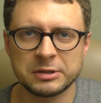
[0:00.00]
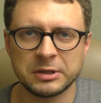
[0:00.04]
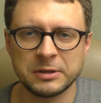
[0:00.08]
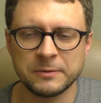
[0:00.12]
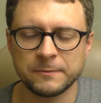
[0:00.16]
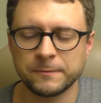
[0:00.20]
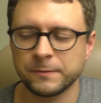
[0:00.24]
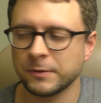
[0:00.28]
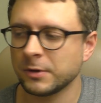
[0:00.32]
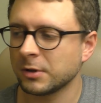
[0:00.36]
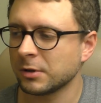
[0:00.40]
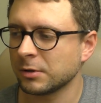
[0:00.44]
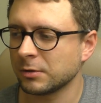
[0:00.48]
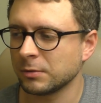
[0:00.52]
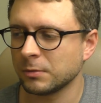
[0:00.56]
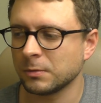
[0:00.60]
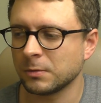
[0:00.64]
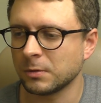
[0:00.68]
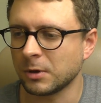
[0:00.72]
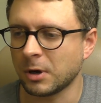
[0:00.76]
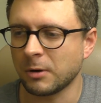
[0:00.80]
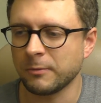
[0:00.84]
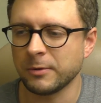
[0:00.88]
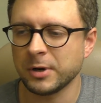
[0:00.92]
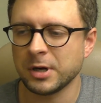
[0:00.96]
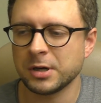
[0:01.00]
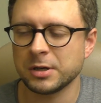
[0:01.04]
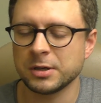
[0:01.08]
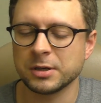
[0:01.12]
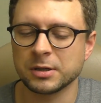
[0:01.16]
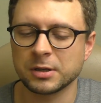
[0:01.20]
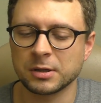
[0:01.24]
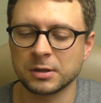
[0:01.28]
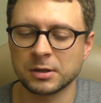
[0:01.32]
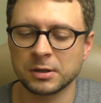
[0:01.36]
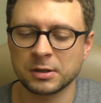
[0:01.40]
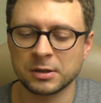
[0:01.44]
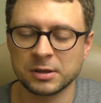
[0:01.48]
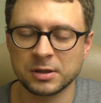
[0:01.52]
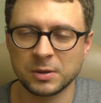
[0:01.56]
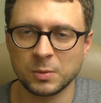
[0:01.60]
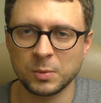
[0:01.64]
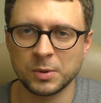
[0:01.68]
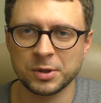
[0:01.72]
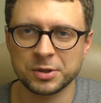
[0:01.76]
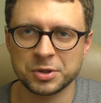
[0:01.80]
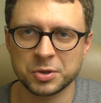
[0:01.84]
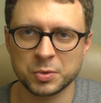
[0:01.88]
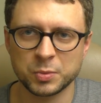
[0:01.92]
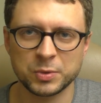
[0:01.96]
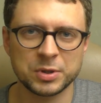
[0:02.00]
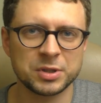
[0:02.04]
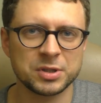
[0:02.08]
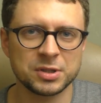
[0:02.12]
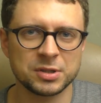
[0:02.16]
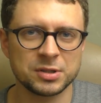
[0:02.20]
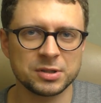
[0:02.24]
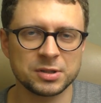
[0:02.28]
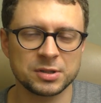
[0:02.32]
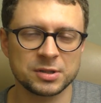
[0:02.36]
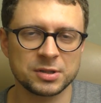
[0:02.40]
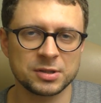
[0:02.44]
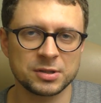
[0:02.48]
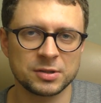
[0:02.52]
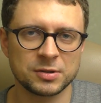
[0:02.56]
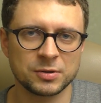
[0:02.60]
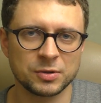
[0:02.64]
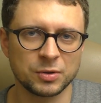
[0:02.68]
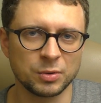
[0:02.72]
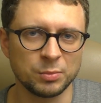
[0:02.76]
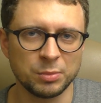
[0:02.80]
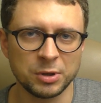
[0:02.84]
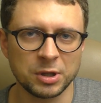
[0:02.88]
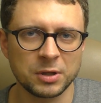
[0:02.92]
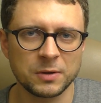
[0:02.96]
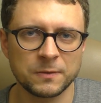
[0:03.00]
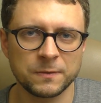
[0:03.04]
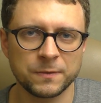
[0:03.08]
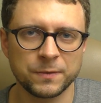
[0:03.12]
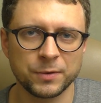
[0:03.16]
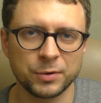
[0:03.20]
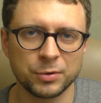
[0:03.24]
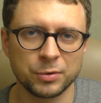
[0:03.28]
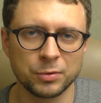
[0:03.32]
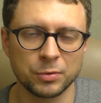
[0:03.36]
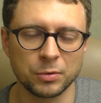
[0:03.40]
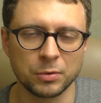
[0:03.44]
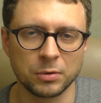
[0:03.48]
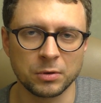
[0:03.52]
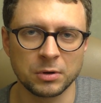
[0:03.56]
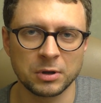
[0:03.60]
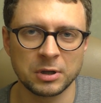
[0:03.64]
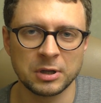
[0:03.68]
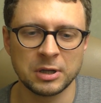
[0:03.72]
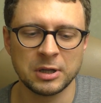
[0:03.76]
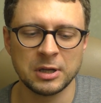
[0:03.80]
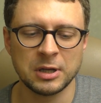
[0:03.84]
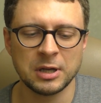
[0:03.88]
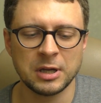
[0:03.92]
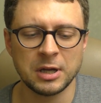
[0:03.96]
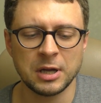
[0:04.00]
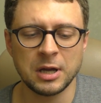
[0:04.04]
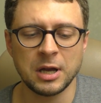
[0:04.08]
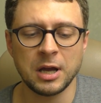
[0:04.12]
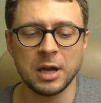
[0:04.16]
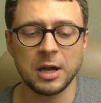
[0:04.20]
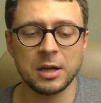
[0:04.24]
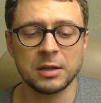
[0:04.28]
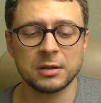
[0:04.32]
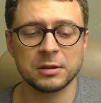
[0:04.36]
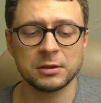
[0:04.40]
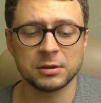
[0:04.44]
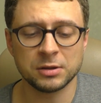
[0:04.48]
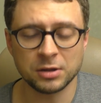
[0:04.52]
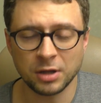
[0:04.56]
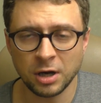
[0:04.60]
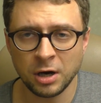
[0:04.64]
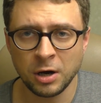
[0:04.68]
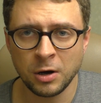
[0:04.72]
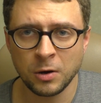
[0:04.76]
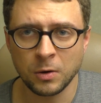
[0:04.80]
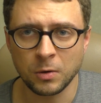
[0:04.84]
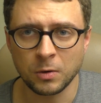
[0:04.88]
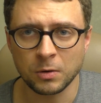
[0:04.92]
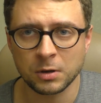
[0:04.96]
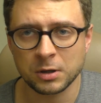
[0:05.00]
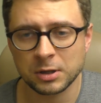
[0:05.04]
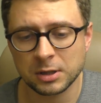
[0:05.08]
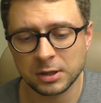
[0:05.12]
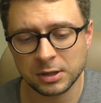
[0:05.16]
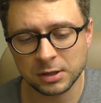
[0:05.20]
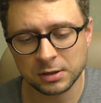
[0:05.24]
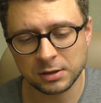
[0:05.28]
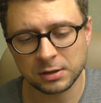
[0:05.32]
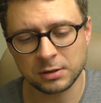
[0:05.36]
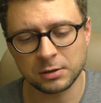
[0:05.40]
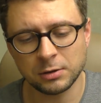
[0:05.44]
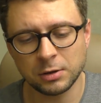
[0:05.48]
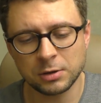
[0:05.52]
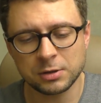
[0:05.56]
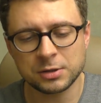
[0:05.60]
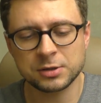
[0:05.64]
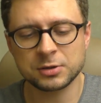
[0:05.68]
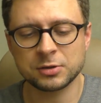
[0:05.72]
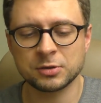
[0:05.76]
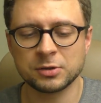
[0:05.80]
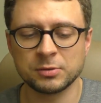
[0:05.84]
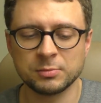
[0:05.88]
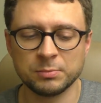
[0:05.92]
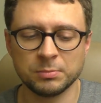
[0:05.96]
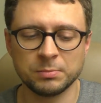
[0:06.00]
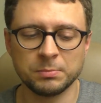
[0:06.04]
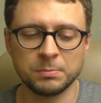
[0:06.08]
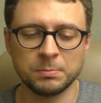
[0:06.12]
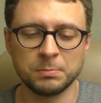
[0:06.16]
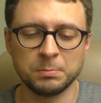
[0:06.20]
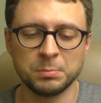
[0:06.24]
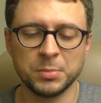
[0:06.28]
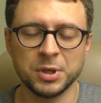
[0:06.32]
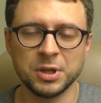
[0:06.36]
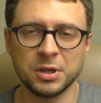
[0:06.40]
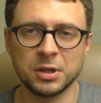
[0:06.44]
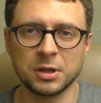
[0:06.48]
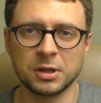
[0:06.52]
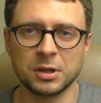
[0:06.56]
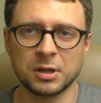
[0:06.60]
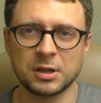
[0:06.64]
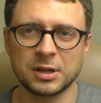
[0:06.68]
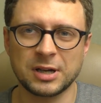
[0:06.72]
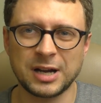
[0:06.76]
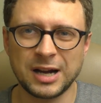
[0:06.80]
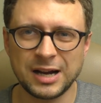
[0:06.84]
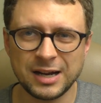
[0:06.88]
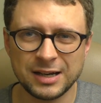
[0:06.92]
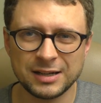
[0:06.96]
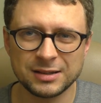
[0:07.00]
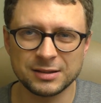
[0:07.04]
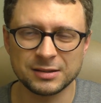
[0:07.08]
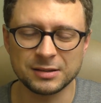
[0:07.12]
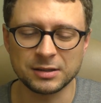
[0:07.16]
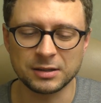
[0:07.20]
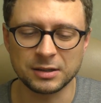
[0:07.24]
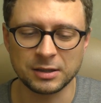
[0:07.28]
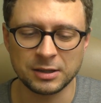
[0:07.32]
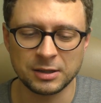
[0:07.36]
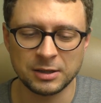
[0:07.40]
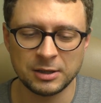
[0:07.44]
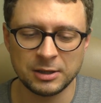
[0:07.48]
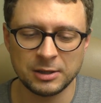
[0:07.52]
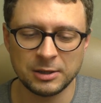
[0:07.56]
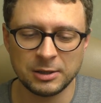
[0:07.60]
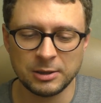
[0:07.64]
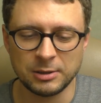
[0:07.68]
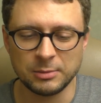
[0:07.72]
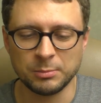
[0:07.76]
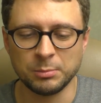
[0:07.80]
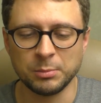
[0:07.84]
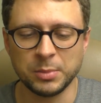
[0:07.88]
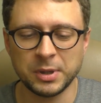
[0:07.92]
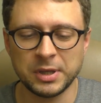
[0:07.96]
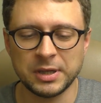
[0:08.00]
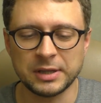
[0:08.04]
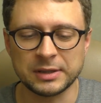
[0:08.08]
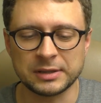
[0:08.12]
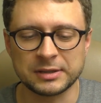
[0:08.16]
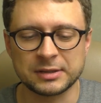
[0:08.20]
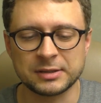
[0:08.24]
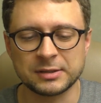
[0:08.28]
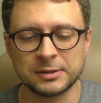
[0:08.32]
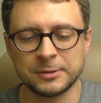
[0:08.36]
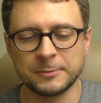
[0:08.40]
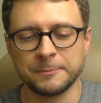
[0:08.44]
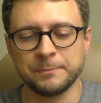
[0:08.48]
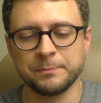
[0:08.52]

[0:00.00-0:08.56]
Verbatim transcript: they think you are wearing the watch which is too big for you. And no, it looks big, kinda, but